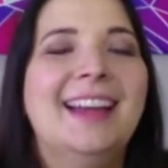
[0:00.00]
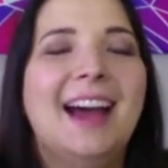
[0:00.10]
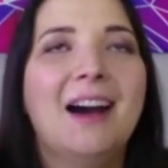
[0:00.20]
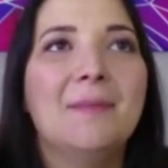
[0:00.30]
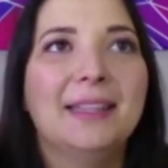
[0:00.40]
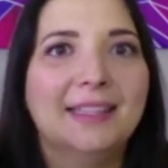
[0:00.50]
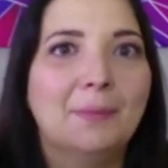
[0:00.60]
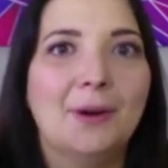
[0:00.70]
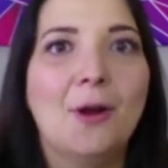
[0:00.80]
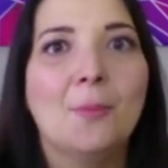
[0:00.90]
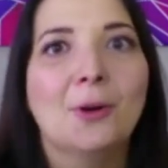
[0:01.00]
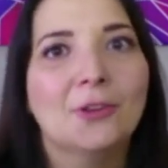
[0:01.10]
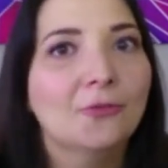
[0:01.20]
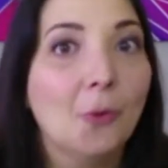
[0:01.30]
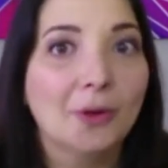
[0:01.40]
um, and separate
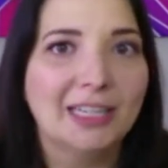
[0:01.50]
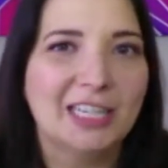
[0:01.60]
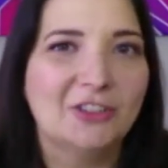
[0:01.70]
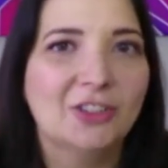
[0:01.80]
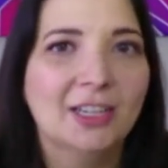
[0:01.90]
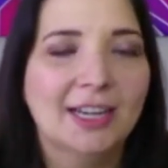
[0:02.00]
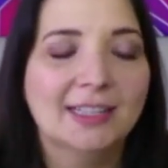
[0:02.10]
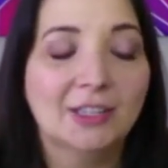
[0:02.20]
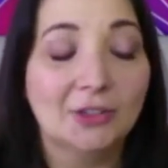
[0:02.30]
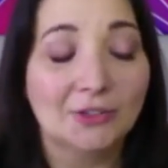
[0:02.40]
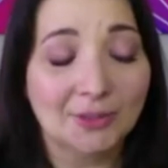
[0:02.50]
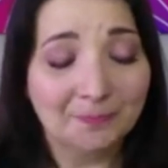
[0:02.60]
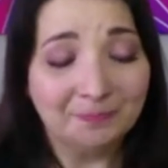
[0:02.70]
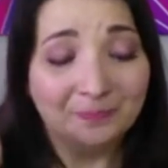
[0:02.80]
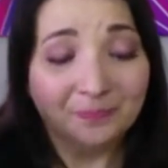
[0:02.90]
homework for each excuse.
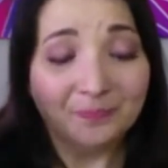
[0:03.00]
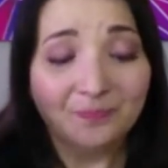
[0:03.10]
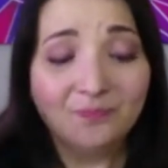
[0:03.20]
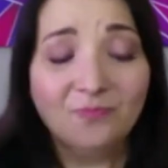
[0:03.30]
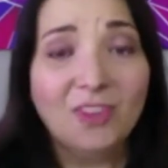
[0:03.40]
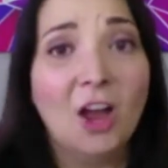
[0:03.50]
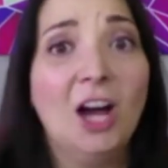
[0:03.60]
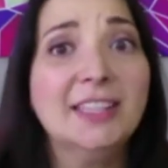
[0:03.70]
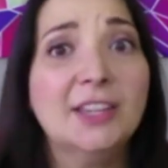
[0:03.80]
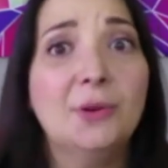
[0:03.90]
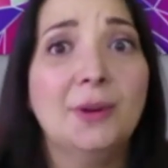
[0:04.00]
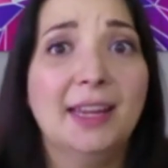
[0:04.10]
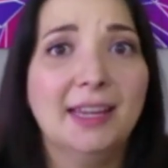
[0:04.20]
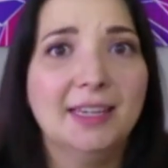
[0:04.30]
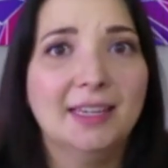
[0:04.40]
Also
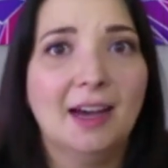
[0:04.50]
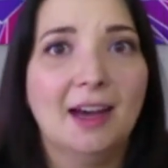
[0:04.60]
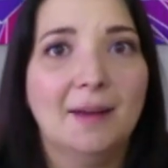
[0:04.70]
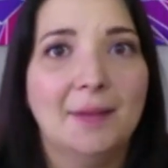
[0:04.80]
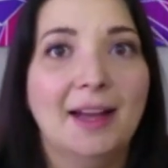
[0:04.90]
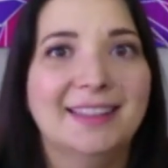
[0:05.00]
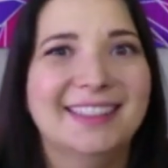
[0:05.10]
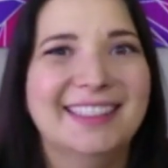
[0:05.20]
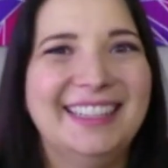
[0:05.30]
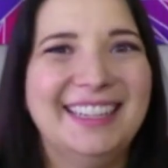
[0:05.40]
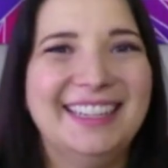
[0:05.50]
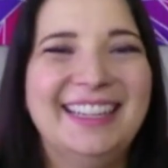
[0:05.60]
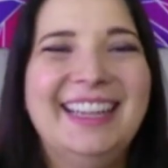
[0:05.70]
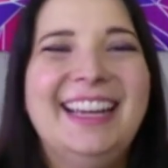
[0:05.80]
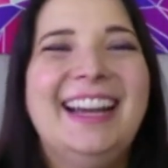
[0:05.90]
in um, on
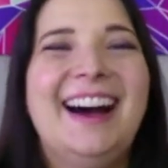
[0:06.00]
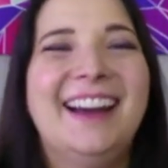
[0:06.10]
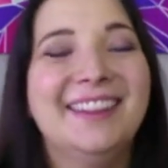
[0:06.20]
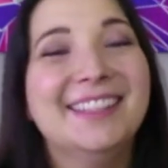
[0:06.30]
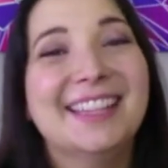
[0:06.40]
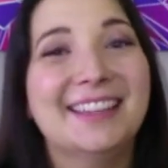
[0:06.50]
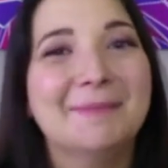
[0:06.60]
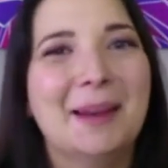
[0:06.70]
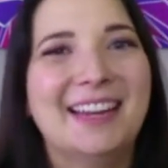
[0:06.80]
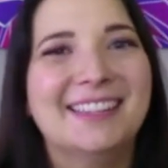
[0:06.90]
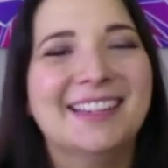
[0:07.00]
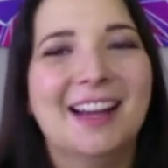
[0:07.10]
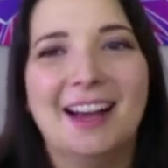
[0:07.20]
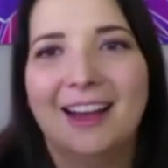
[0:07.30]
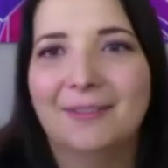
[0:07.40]
on the sales page,
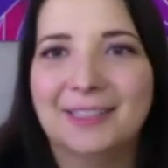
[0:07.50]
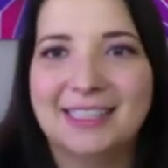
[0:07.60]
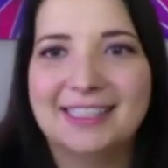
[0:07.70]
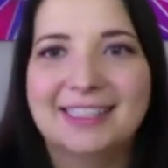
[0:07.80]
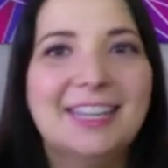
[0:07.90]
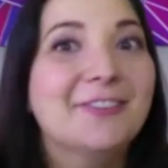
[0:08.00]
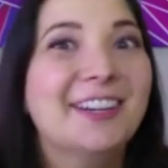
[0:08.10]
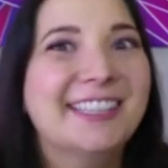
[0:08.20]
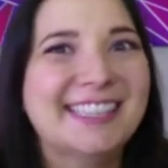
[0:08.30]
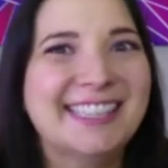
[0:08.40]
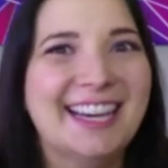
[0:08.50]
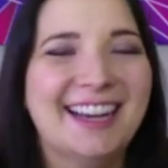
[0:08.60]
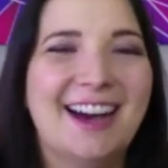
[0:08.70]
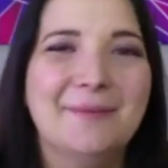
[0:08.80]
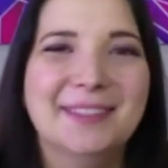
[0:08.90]
uh, which is
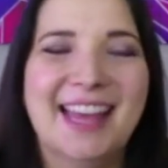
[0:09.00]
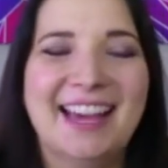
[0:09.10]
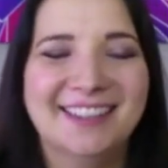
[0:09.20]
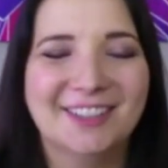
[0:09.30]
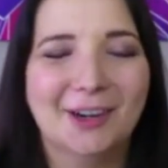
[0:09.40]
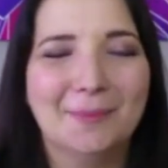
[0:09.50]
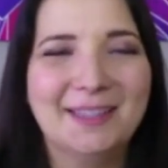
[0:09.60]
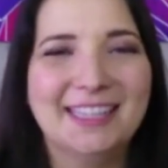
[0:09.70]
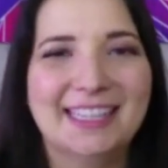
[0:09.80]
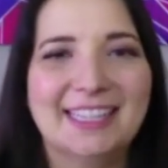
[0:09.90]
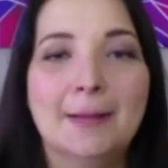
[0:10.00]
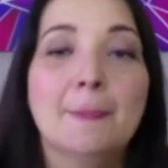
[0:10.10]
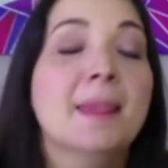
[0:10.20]
sagegrayson.com slash startup in 60,